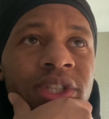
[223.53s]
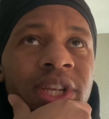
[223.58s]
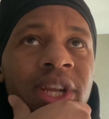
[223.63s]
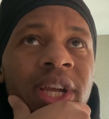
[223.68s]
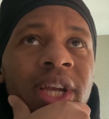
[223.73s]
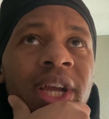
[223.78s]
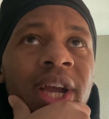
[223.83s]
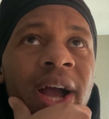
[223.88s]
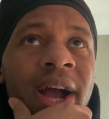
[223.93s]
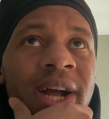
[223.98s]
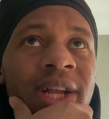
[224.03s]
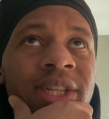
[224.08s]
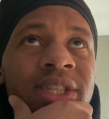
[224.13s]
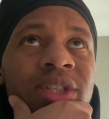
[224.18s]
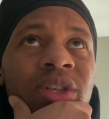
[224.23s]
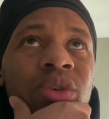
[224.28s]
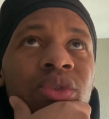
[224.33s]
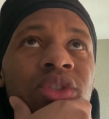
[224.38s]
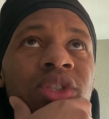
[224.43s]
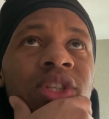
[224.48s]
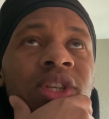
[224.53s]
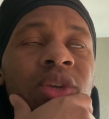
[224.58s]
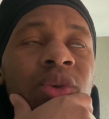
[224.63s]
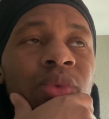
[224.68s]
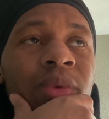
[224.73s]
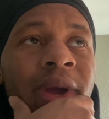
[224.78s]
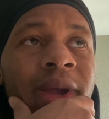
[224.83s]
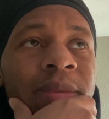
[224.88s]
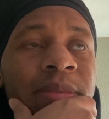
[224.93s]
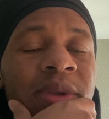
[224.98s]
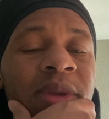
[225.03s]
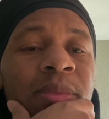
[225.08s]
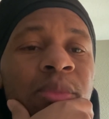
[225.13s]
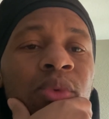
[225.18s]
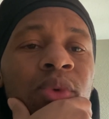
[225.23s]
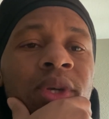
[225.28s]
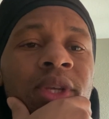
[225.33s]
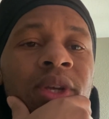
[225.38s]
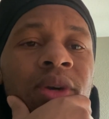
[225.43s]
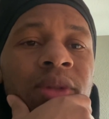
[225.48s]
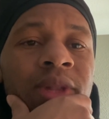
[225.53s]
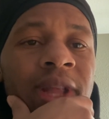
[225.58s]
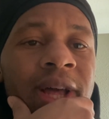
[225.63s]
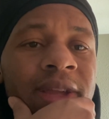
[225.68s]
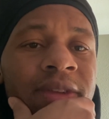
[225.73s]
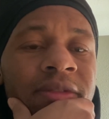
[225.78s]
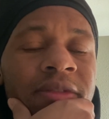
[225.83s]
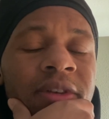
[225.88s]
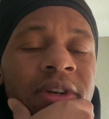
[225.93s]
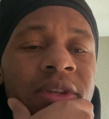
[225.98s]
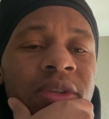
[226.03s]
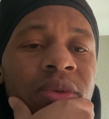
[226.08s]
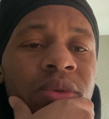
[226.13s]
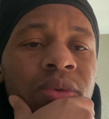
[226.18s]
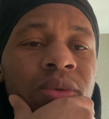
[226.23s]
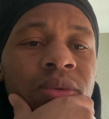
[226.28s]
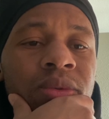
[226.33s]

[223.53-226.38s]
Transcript: that God is gonna send the right people in your life for you.